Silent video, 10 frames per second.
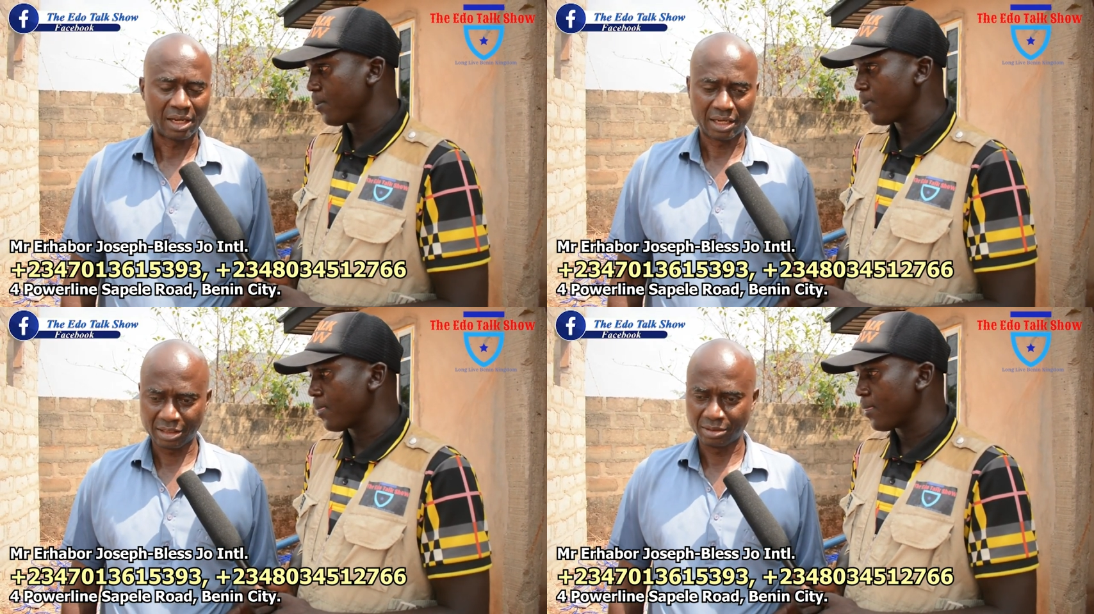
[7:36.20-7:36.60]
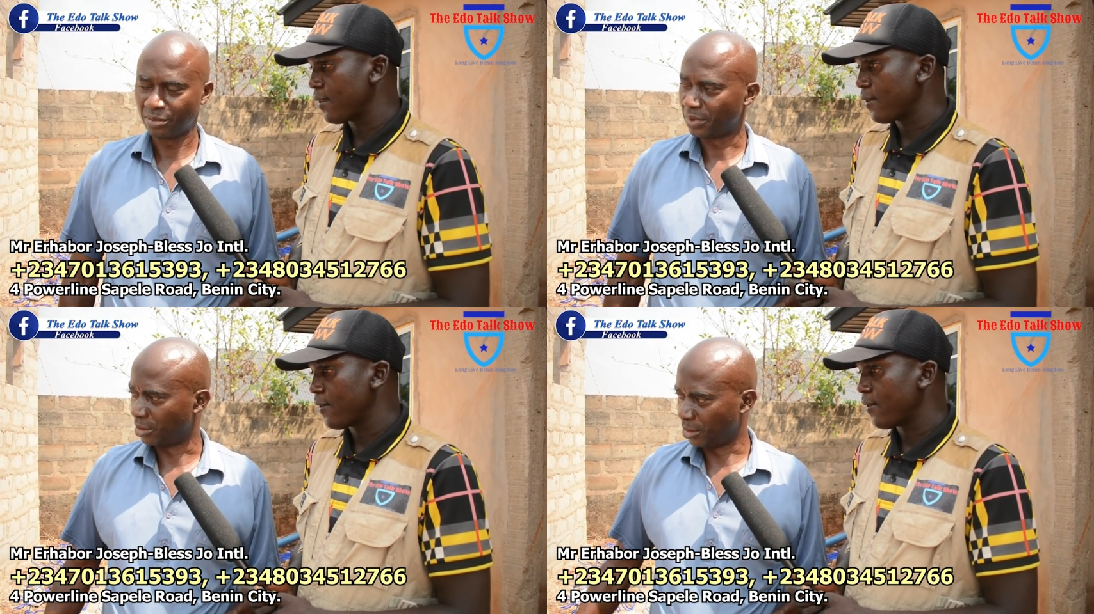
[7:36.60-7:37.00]
Speaker 1: Uh,
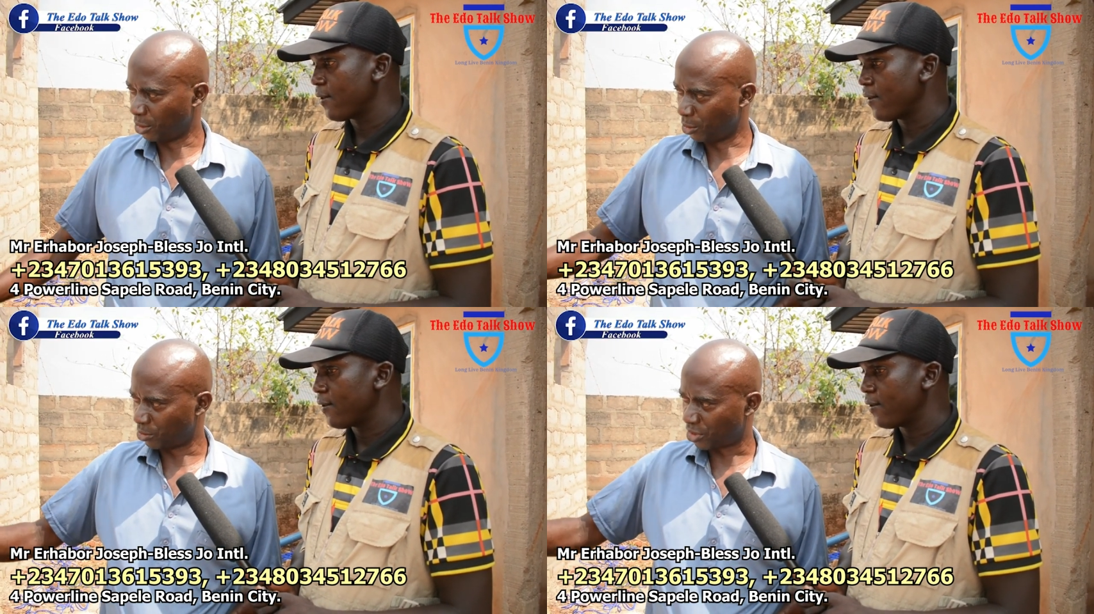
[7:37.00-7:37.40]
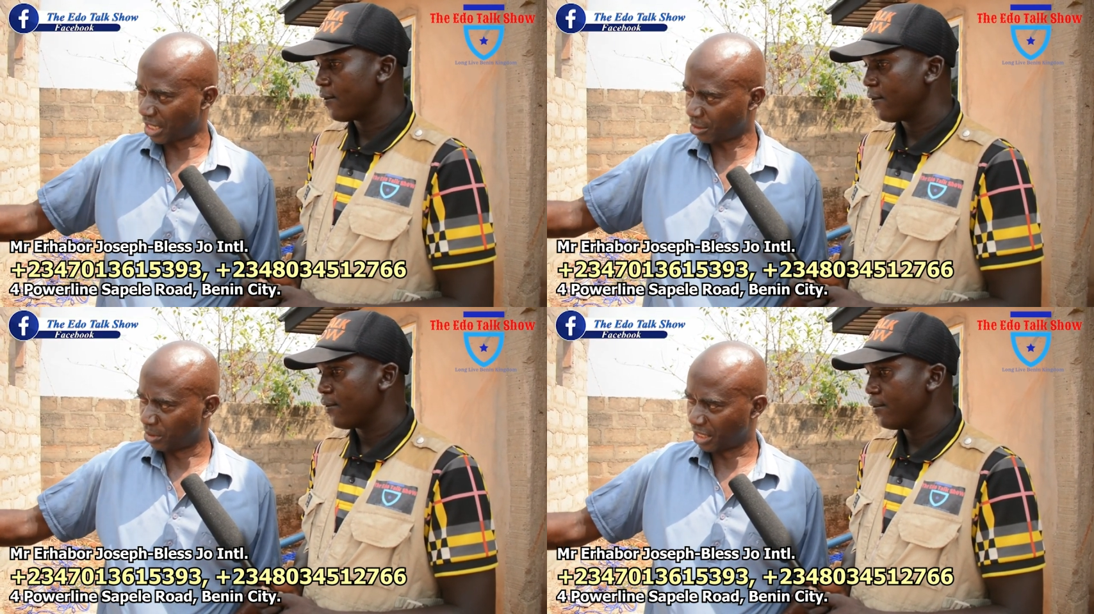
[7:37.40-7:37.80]
the
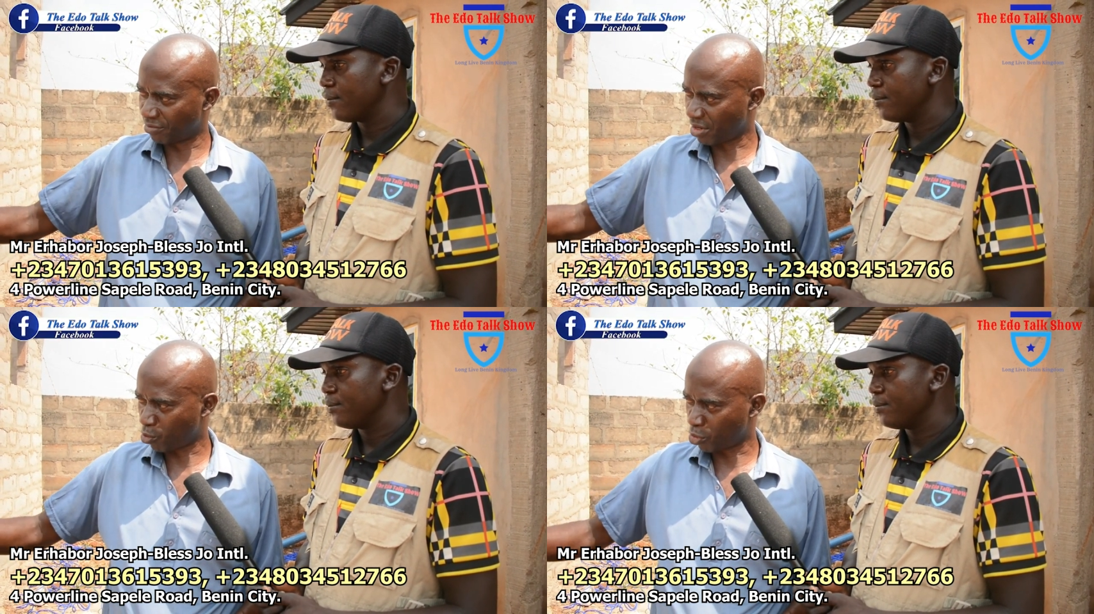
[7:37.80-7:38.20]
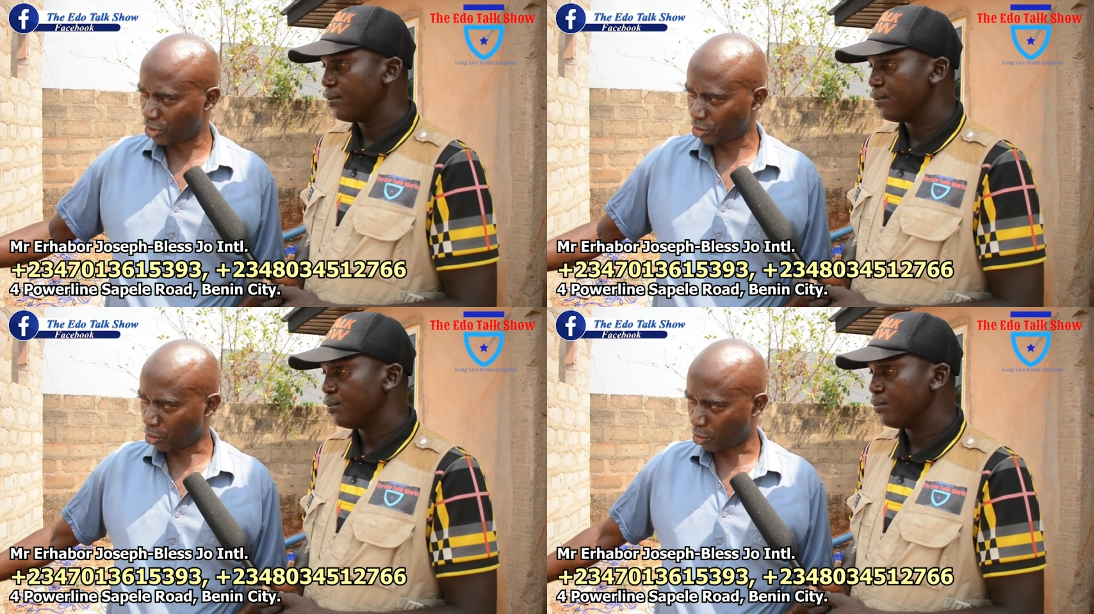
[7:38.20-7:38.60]
sand they never
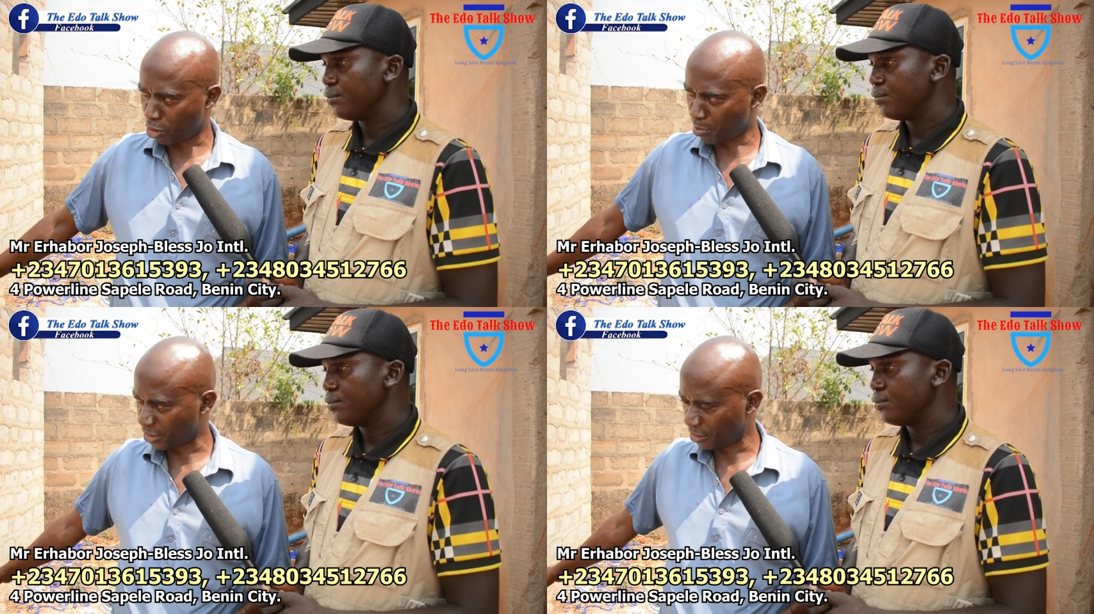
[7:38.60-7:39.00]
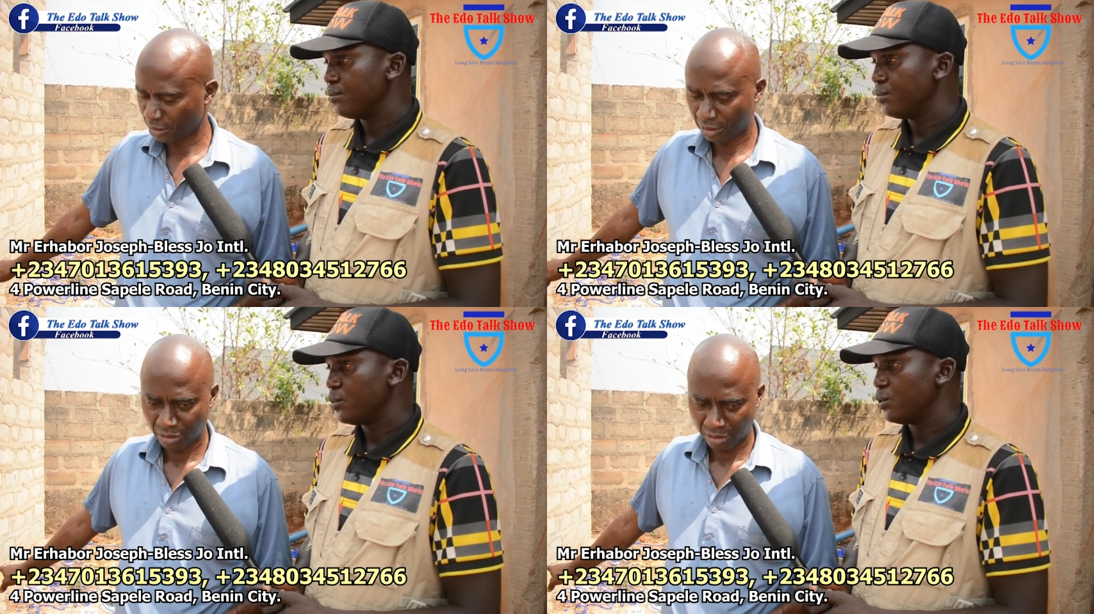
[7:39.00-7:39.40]
wash or come out.
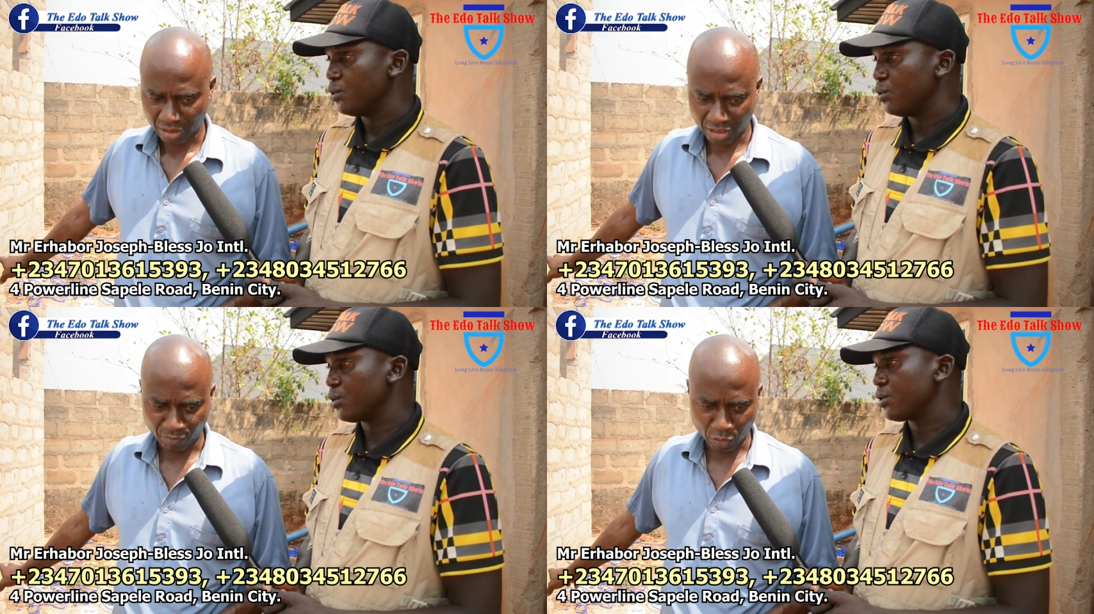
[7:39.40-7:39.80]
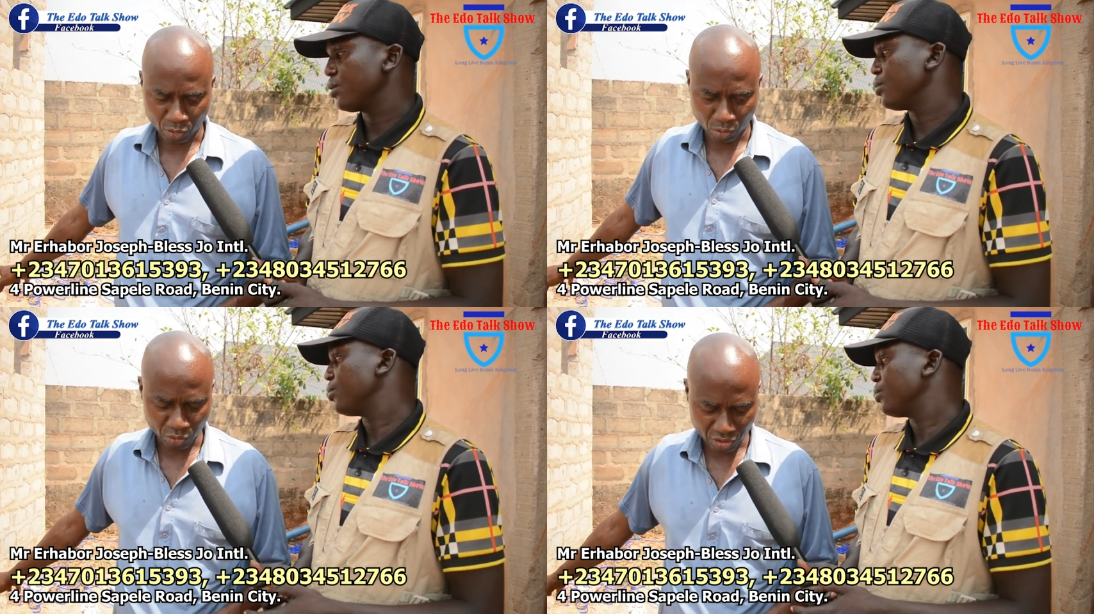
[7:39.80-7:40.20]
If
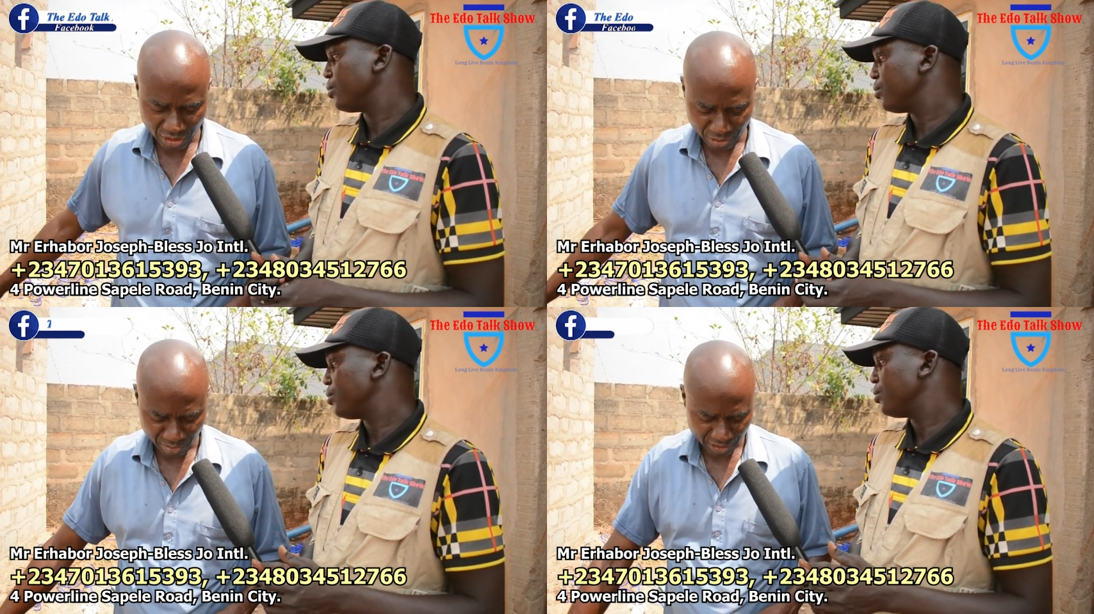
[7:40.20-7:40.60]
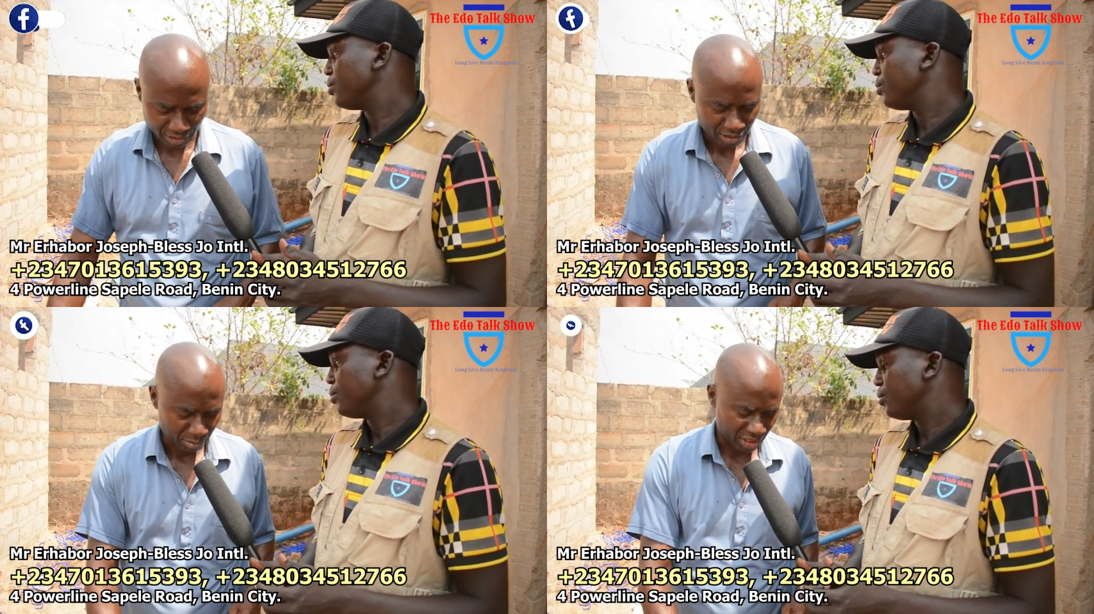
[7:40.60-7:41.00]
not, you go see them here.
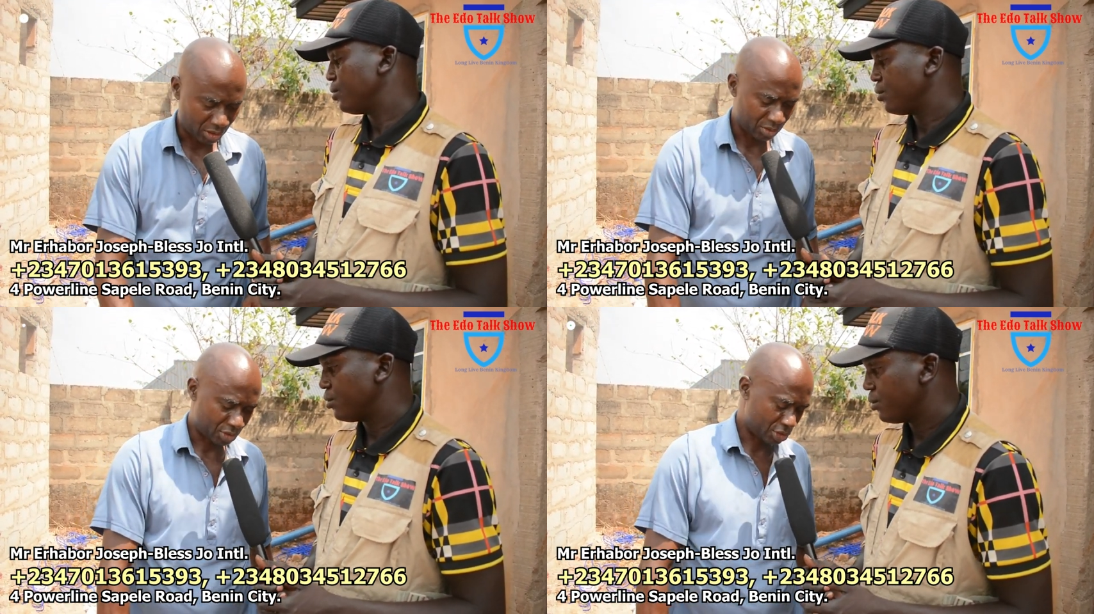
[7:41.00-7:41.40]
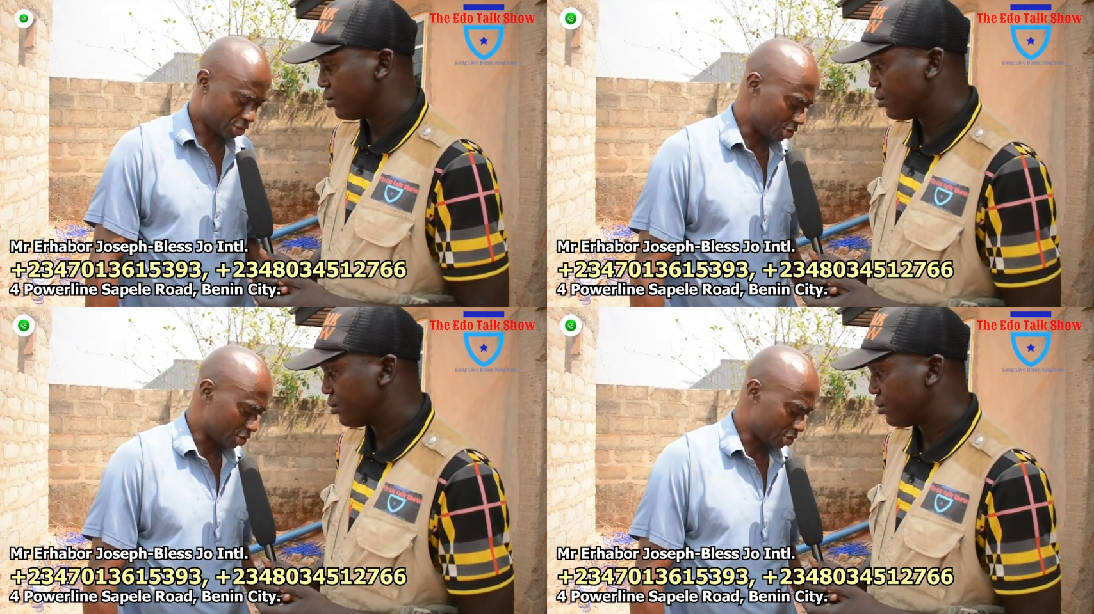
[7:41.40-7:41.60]
But see